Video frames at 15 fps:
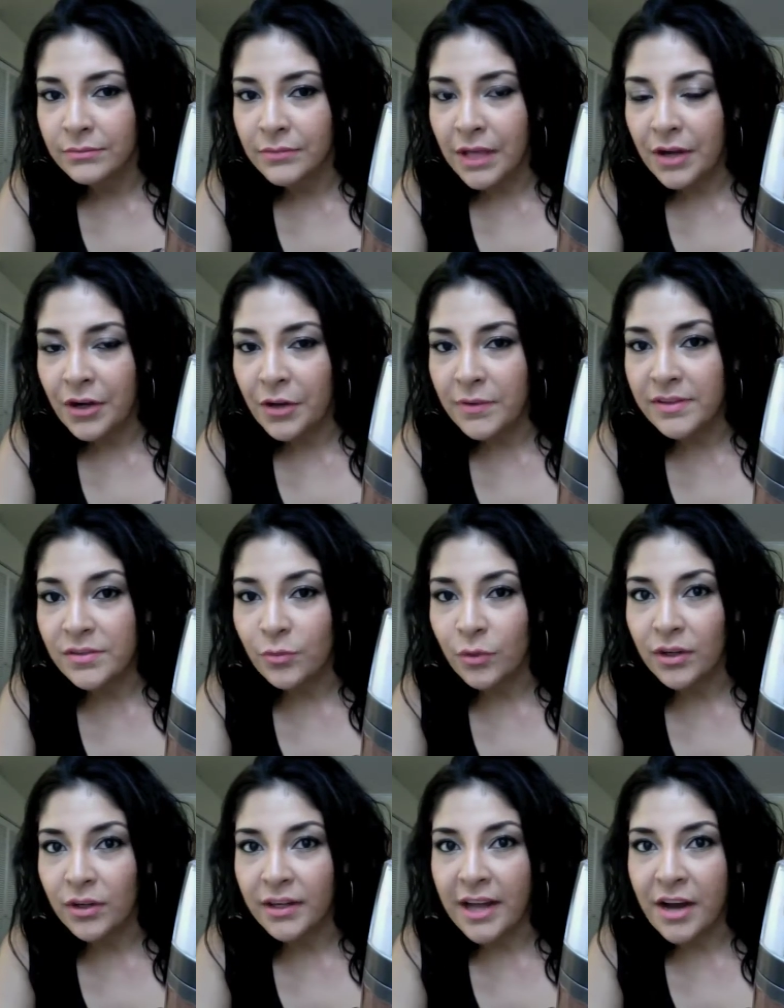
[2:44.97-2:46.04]
I don't know, in his
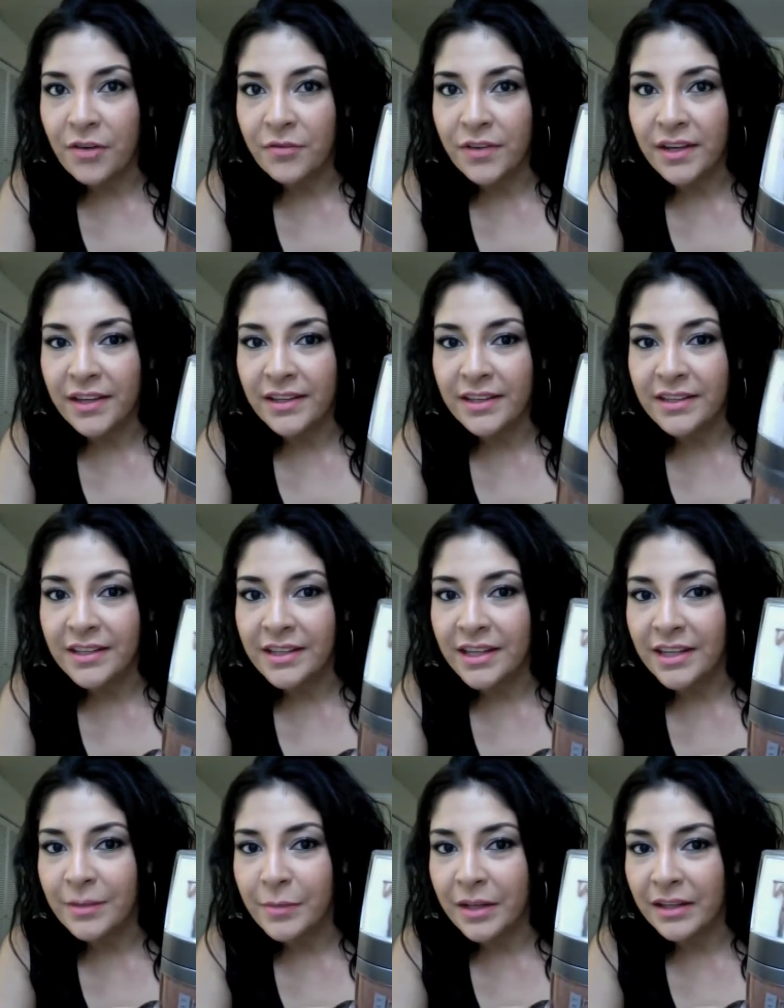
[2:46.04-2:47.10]
work outfit, and then
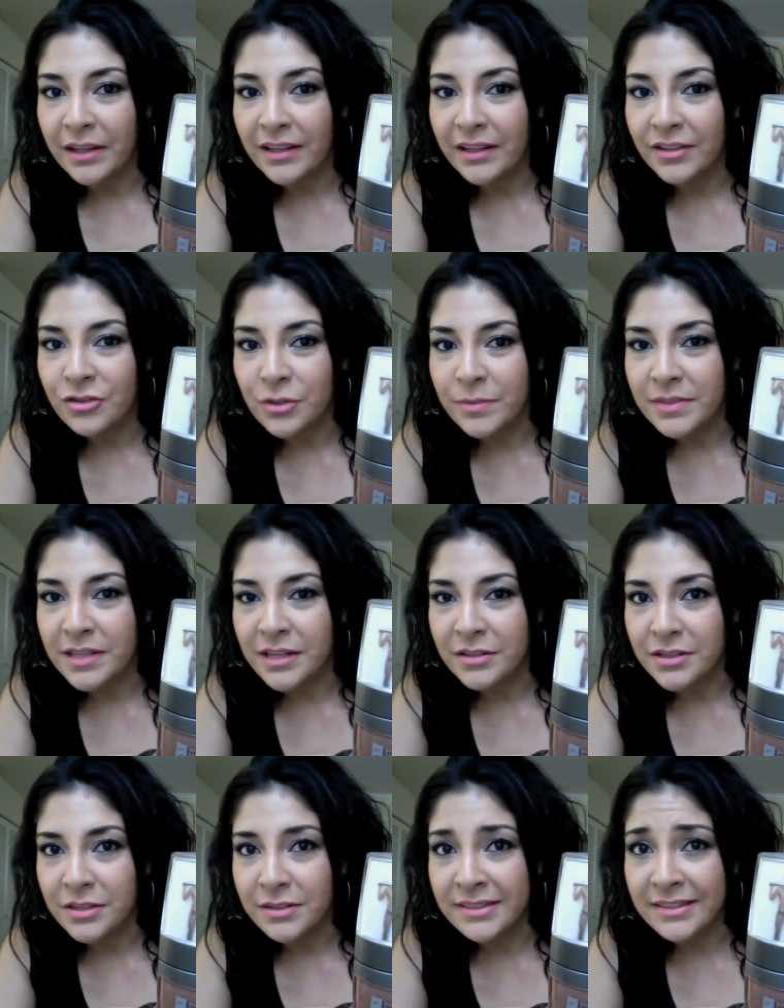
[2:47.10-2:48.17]
he immediately strips down
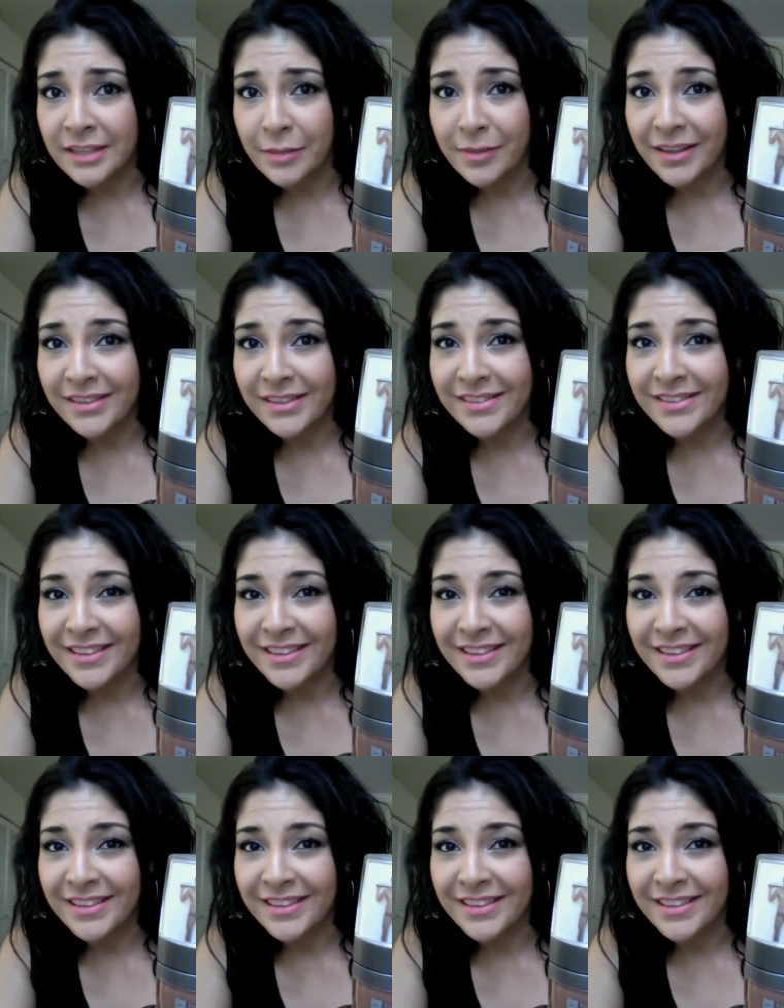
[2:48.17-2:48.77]
to his skibbies.